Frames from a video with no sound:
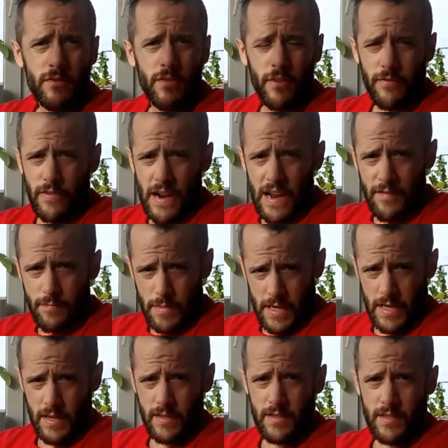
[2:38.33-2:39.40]
for 5
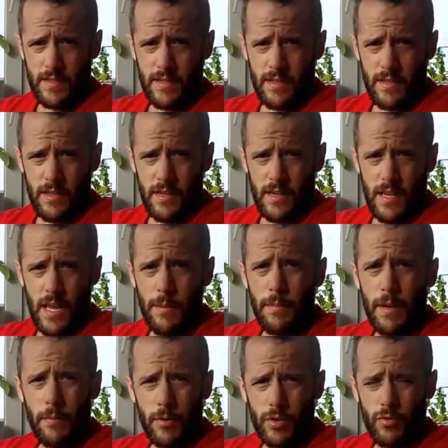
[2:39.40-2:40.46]
minutes and
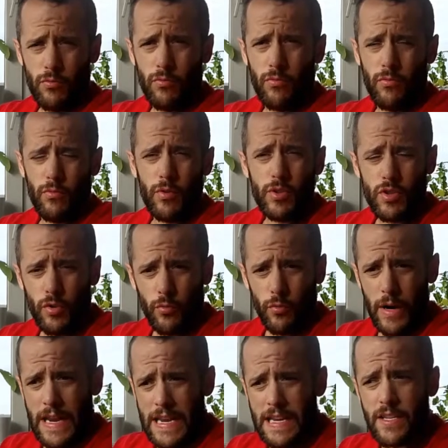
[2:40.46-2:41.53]
be able to
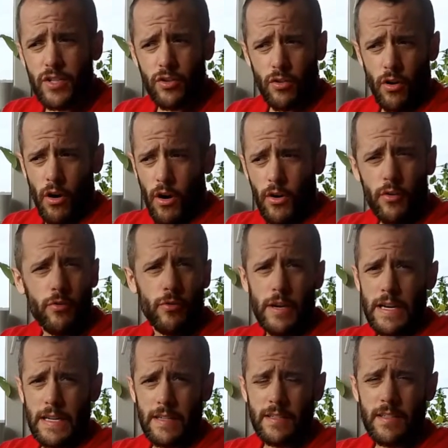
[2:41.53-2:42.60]
raise your heart
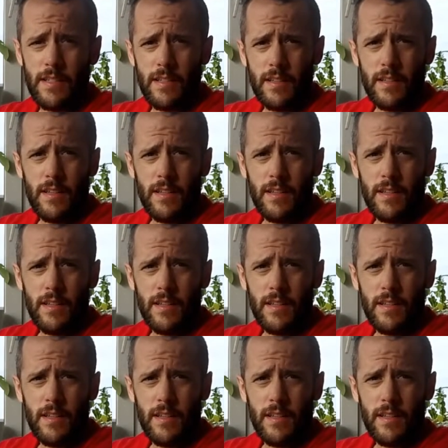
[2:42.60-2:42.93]
rate